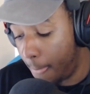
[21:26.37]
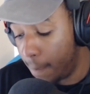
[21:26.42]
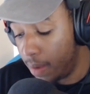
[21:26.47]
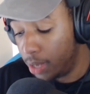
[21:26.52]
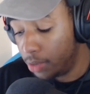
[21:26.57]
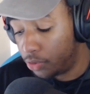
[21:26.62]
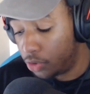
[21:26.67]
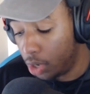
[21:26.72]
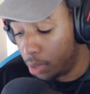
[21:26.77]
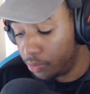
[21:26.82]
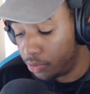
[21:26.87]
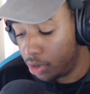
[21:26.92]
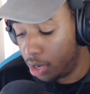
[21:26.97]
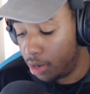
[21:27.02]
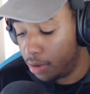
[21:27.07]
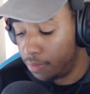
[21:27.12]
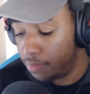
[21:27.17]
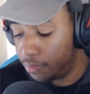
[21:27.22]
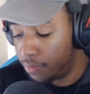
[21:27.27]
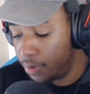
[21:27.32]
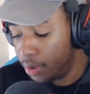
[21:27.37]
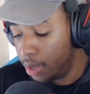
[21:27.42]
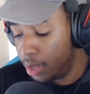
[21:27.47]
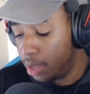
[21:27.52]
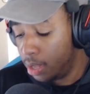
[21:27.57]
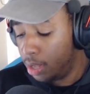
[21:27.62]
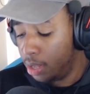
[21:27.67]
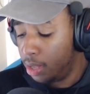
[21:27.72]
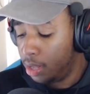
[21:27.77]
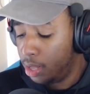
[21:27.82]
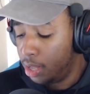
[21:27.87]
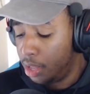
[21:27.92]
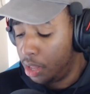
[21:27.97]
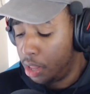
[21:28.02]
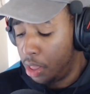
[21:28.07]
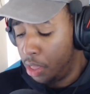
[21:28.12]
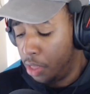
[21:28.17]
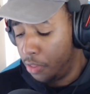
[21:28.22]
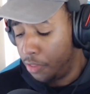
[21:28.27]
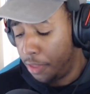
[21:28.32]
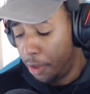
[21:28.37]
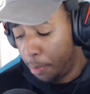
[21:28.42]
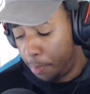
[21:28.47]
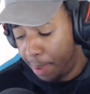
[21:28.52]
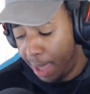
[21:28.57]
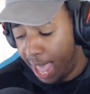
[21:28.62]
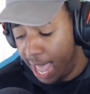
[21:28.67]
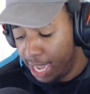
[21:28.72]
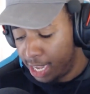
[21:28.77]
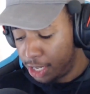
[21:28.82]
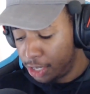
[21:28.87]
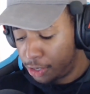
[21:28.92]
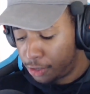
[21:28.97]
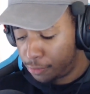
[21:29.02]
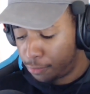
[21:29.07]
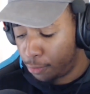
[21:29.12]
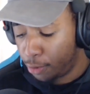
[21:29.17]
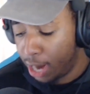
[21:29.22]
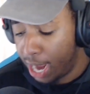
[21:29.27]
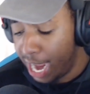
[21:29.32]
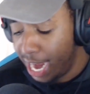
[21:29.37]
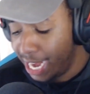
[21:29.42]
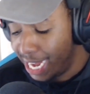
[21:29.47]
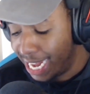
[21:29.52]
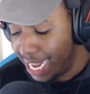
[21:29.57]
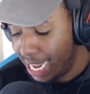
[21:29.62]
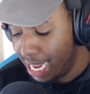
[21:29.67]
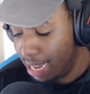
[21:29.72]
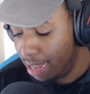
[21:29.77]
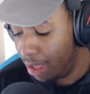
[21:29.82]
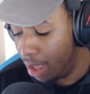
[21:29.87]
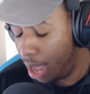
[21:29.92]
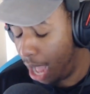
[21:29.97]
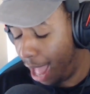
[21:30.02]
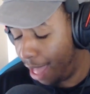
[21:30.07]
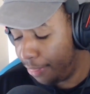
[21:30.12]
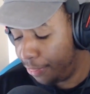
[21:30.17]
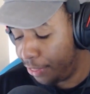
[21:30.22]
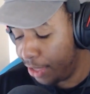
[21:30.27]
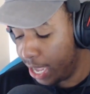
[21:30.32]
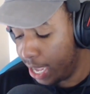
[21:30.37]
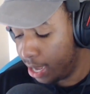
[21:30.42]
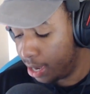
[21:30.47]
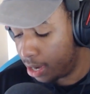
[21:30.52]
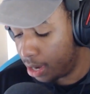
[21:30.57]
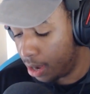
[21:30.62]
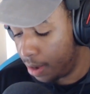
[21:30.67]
In terms of their package for AD, I think